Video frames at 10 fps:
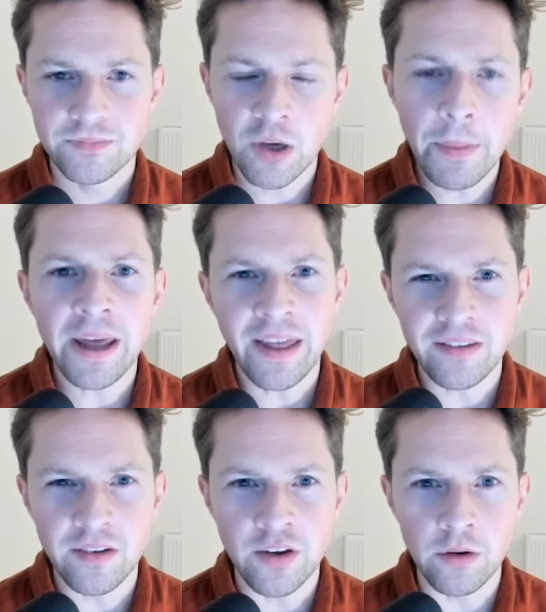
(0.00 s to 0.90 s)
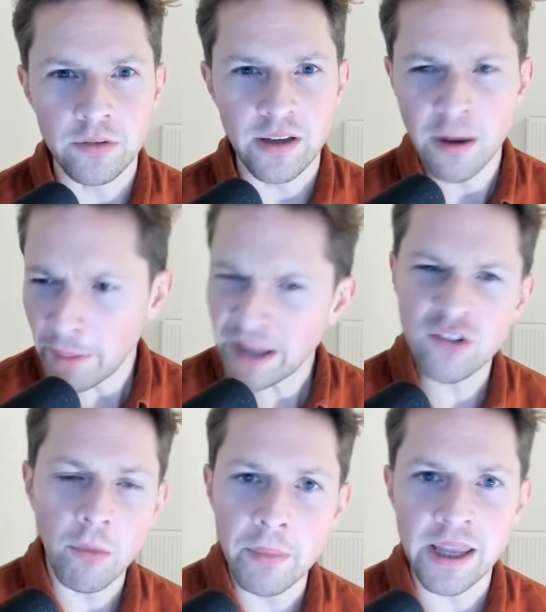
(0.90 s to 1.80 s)
Compare that to Chelsea. Compare
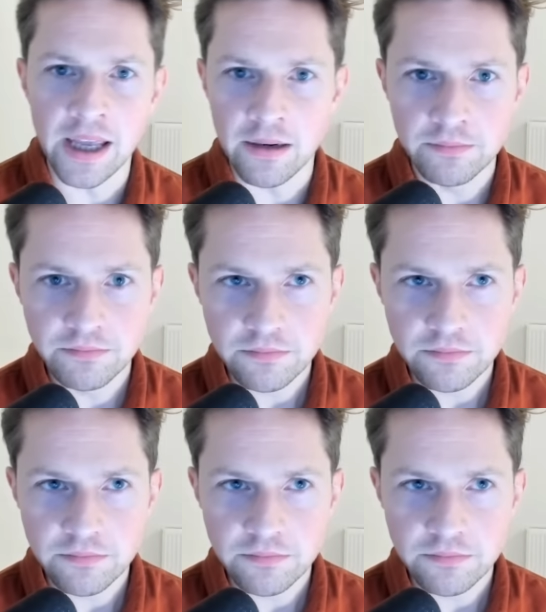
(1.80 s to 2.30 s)
John McGinn